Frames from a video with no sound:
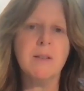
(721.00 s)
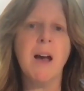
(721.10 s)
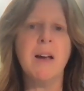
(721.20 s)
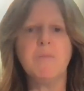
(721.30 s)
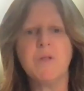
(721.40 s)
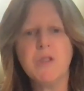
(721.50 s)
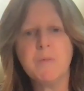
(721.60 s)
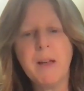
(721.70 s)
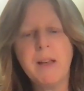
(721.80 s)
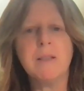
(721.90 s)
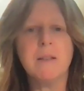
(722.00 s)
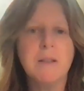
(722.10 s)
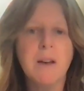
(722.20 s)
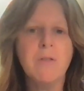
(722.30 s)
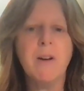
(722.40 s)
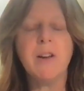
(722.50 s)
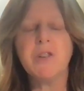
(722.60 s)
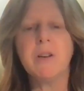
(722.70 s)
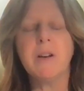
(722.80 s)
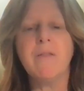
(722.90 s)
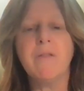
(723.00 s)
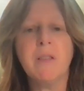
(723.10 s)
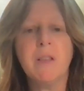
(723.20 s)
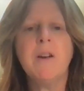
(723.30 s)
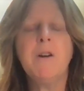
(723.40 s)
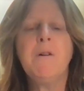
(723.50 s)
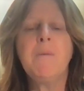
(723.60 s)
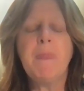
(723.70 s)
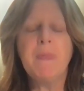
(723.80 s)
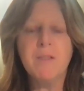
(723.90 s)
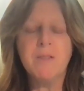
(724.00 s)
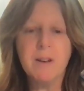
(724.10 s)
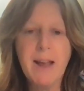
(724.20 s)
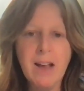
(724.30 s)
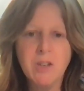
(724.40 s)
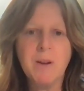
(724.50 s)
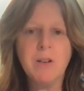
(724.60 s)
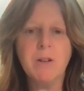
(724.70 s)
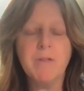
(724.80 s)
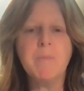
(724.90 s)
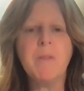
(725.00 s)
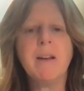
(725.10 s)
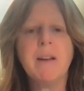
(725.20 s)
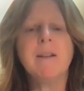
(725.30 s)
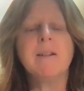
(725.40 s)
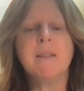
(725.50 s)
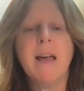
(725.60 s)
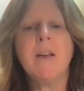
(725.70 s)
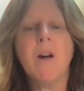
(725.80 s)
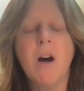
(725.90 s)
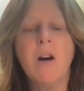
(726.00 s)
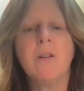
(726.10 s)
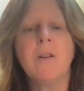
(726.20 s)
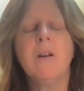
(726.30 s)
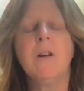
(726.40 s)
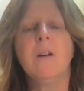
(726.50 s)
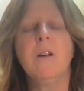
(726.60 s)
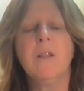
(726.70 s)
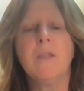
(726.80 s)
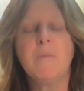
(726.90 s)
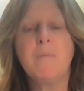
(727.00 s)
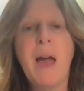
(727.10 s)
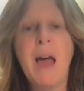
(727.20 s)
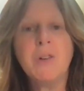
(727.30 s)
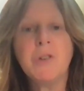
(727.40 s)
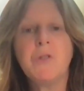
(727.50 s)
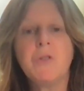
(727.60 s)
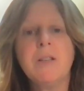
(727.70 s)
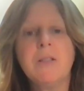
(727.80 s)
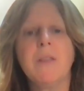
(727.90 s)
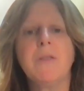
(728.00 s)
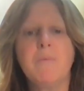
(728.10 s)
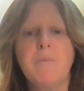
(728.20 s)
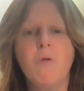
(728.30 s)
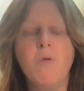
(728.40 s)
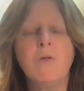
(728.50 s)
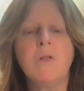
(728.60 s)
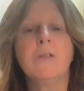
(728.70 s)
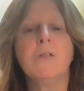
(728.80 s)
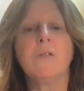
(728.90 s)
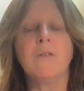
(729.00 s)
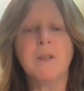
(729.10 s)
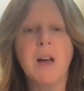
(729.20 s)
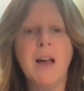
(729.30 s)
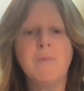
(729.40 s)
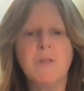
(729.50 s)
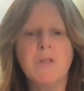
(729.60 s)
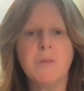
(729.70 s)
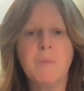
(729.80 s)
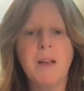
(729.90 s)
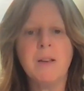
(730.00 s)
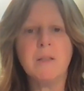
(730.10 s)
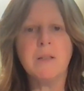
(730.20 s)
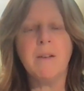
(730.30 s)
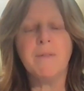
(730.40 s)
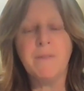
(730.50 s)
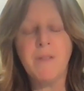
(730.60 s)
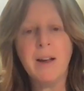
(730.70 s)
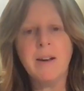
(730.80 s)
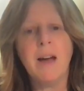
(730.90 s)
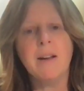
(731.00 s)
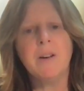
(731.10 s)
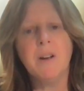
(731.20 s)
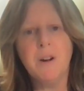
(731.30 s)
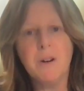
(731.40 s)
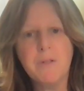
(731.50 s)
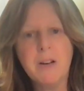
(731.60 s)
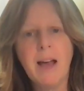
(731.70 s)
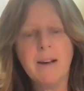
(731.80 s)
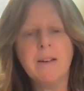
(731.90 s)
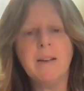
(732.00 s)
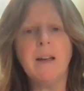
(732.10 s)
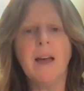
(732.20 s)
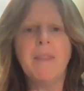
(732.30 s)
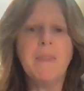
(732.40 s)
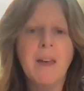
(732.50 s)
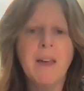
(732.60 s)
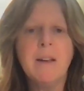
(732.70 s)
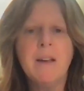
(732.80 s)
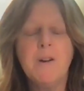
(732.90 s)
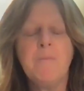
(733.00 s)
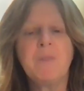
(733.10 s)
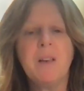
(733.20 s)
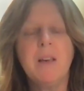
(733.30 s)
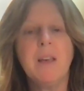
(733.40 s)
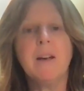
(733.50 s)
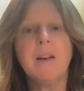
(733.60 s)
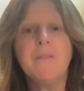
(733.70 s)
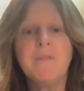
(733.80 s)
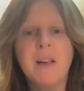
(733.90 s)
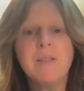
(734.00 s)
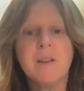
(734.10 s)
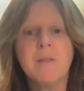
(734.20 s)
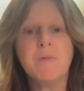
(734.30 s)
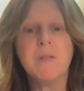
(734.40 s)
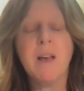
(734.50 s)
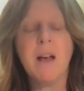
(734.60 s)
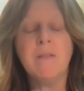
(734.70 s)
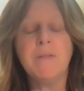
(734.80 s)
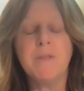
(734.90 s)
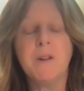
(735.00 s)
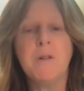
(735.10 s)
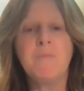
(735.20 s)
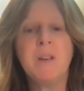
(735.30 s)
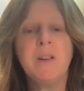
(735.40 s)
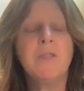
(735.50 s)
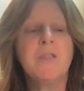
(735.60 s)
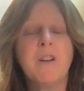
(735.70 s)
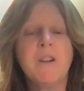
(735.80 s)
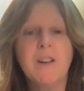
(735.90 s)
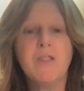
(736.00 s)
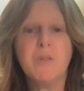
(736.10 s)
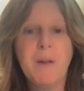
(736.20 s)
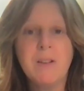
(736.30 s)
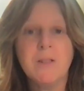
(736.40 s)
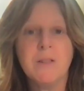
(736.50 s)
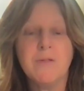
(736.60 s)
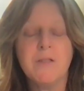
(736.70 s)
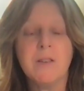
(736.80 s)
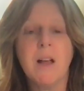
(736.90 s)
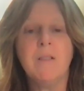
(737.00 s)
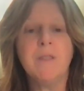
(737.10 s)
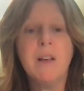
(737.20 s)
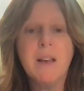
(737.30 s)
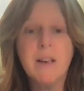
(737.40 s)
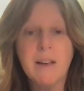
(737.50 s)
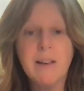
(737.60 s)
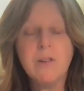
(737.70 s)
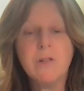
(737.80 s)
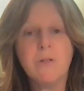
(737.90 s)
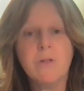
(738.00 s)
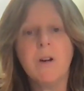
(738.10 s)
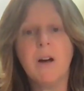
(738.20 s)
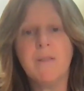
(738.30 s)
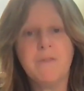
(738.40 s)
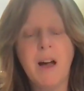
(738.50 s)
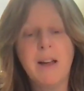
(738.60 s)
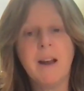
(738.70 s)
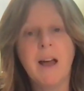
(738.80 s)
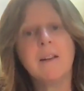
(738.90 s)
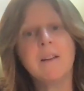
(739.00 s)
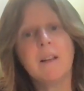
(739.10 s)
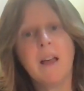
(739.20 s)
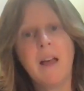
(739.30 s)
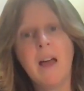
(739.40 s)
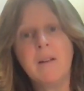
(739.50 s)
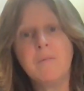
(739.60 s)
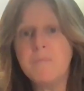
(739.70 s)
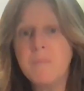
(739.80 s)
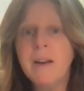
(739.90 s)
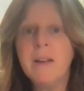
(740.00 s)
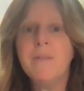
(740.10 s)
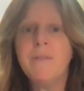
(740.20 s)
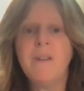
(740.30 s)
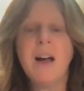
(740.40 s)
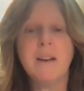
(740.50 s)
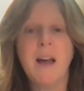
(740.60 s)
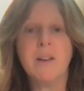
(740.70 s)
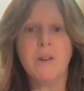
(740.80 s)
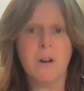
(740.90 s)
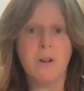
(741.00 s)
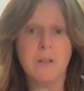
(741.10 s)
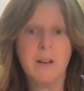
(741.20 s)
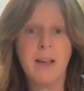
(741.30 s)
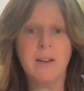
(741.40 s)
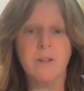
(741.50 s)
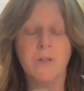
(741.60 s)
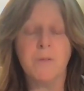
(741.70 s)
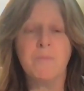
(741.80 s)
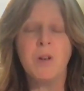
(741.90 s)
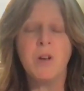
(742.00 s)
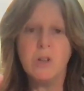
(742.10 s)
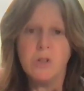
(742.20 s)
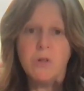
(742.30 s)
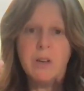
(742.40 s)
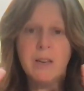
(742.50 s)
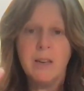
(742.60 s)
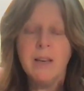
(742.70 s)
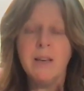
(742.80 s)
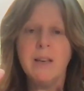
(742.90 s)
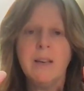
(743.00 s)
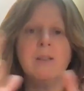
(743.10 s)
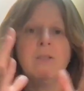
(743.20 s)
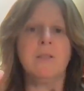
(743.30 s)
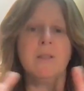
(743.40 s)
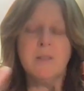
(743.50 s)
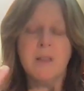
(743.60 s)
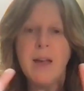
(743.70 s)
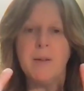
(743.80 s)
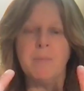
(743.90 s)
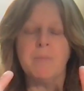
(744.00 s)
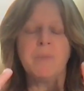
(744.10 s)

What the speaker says: time and space and direction and everything, there's an aspect of him that can take on the boundaries and the borders of time and space and finite reality. And then he can invest himself, his very expansive self, into a finite and many finite containers. So he is the same,